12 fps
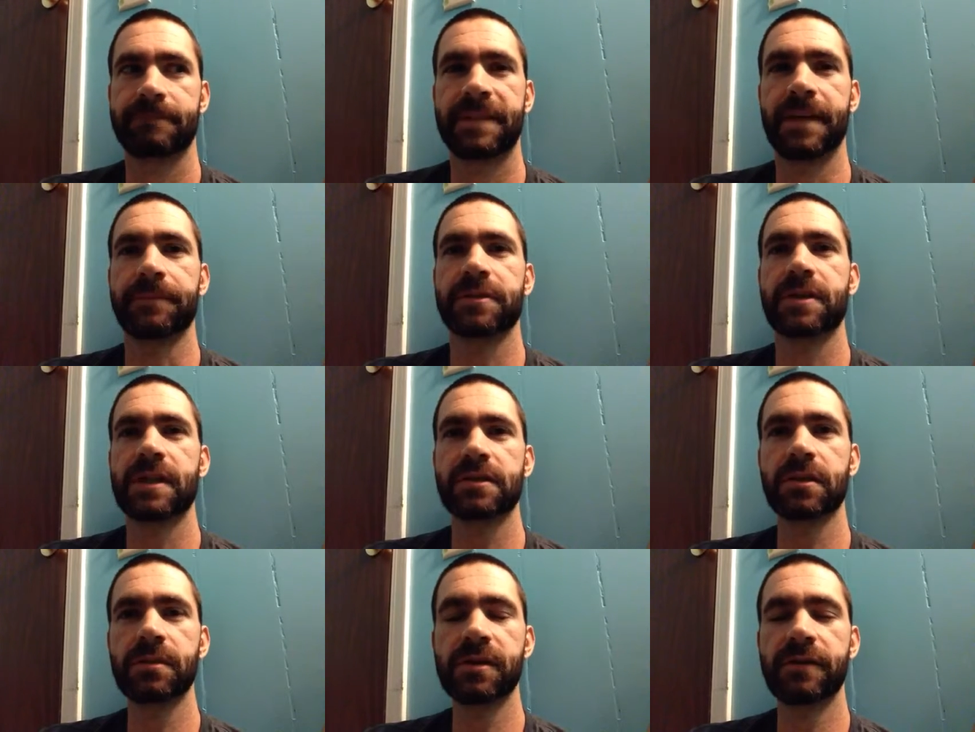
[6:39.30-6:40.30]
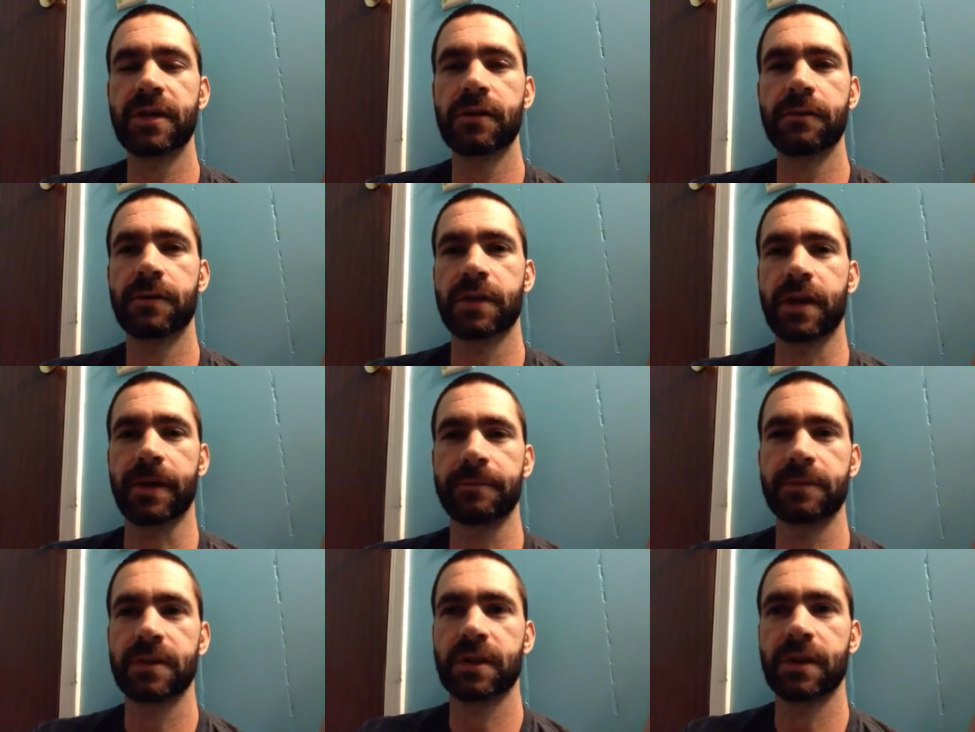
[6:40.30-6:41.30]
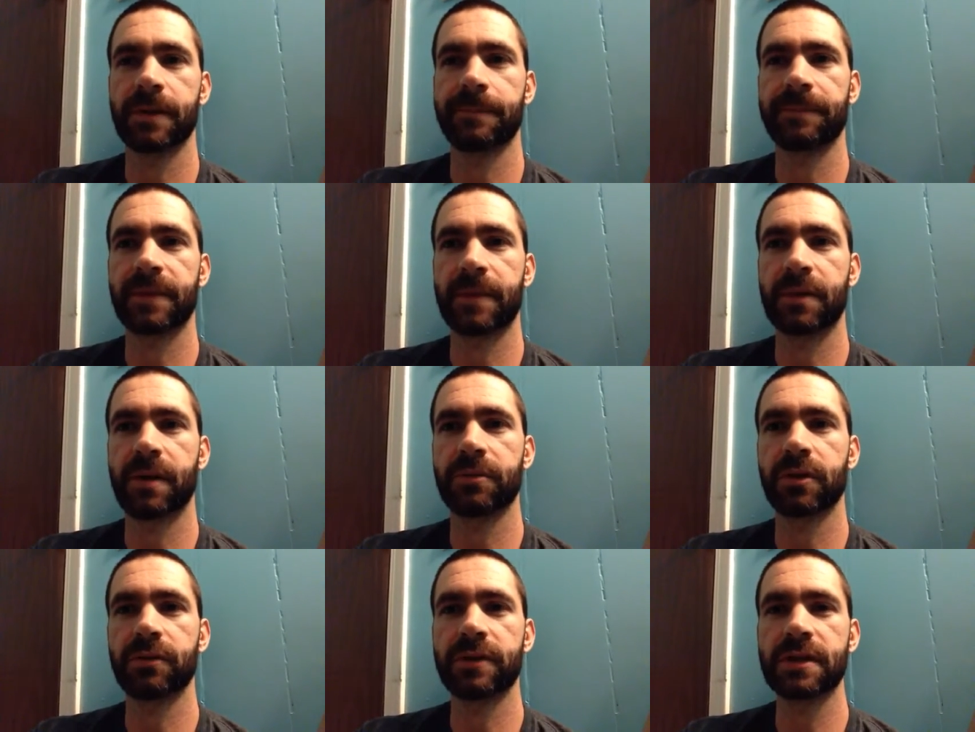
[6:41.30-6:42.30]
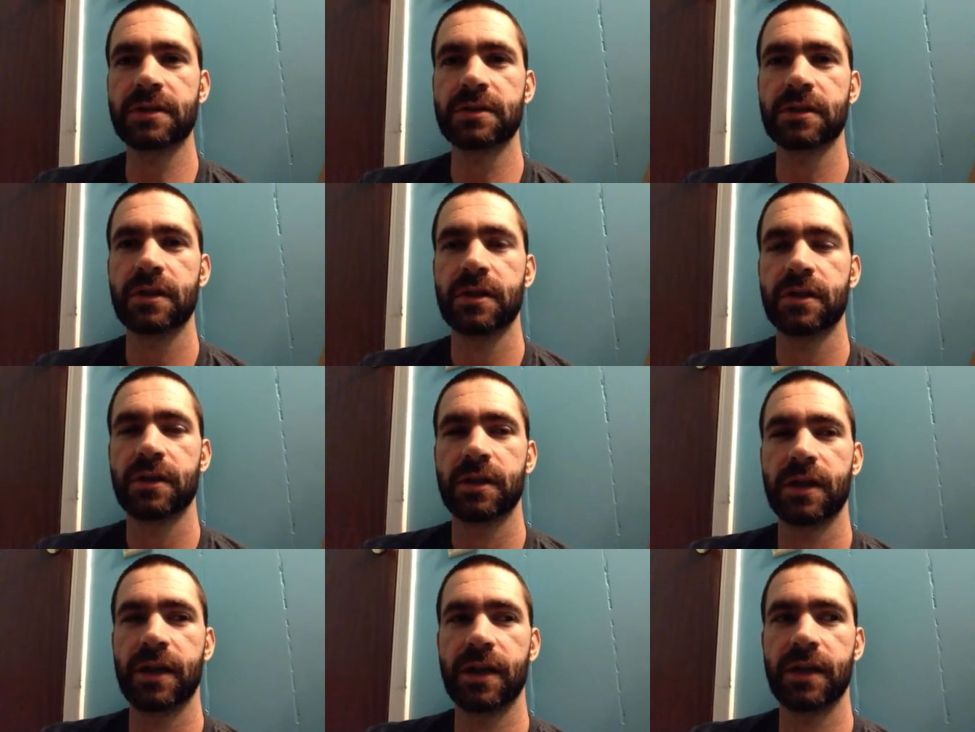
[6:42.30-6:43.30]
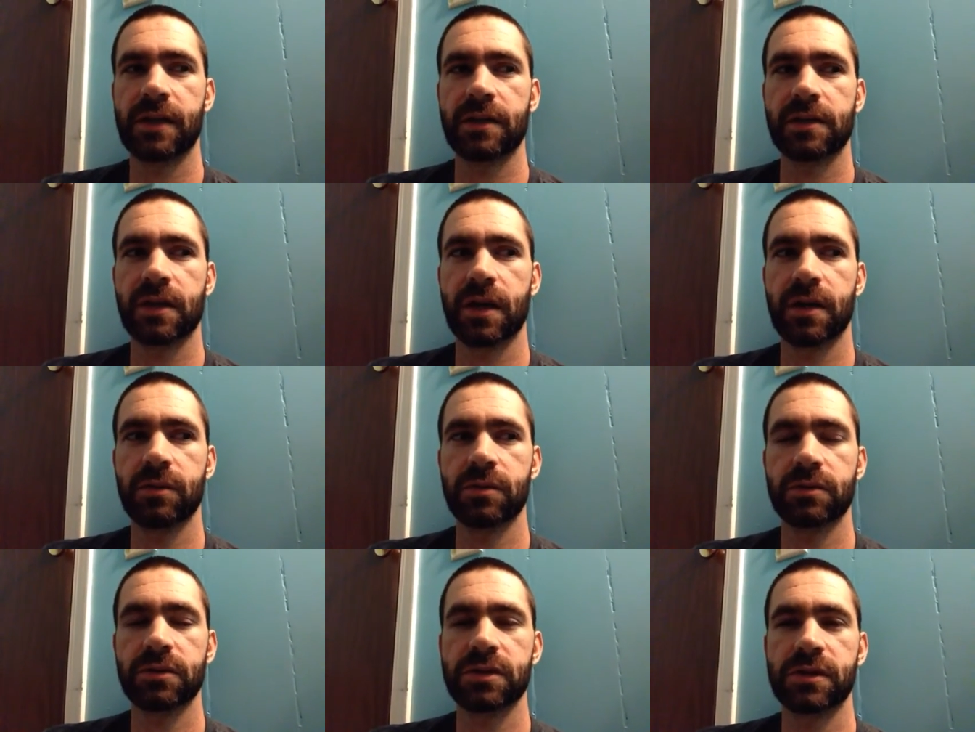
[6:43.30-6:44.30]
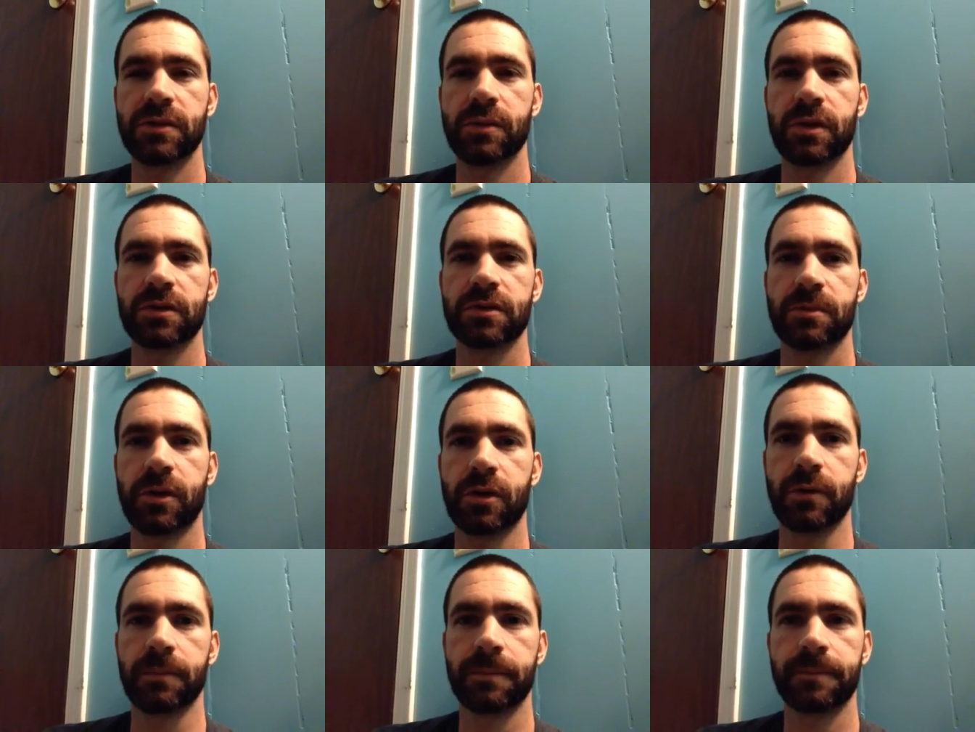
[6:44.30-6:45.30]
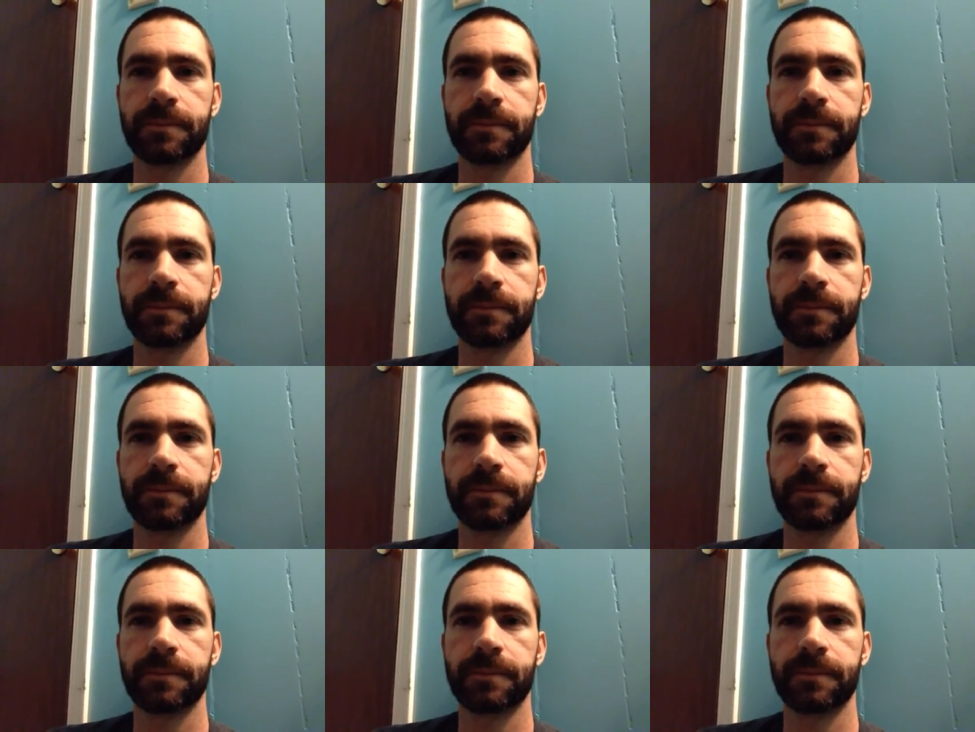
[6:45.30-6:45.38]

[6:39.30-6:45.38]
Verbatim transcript: yeah, so that's going to be the video for tonight. Um, I'm going to upload this, and I will see you all tomorrow.